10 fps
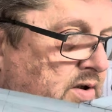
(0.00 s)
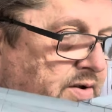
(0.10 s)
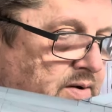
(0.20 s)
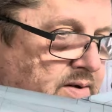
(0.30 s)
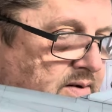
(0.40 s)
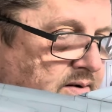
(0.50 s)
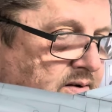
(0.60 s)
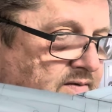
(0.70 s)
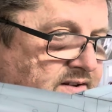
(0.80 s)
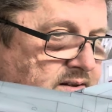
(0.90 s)
I'll do is that
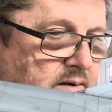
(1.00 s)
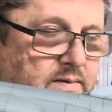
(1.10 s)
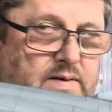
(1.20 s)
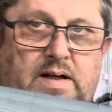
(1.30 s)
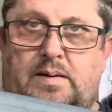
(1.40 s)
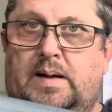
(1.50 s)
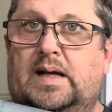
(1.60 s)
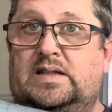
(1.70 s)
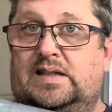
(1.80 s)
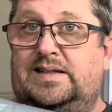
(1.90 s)
you've seen it now,
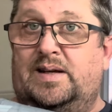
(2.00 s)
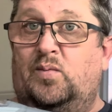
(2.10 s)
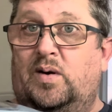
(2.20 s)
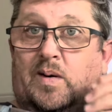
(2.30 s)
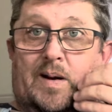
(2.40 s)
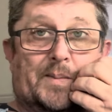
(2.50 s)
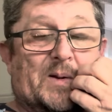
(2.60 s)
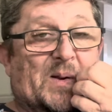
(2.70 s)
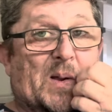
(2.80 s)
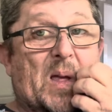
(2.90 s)
so you've seen where we're up to.